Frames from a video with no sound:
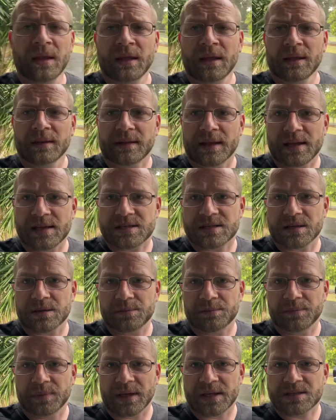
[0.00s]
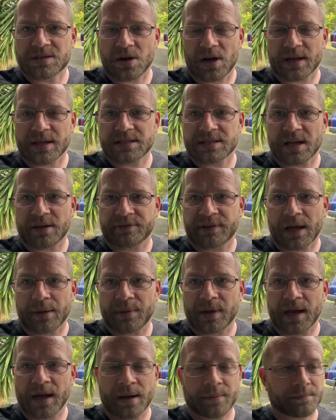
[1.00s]
There's some exciting stuff
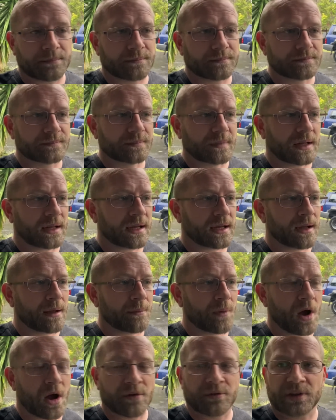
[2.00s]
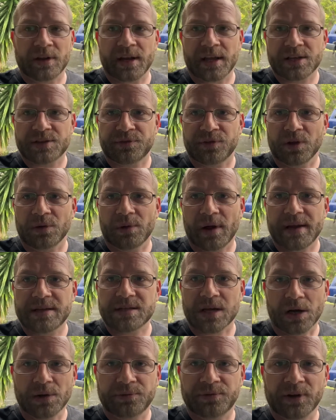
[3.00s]
coming up over the next few
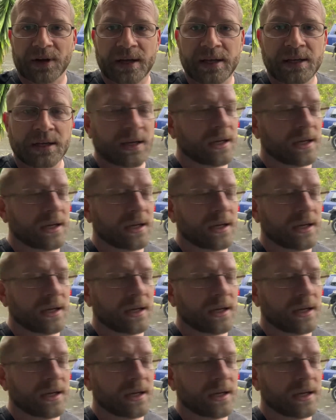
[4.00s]
weeks, hopefully.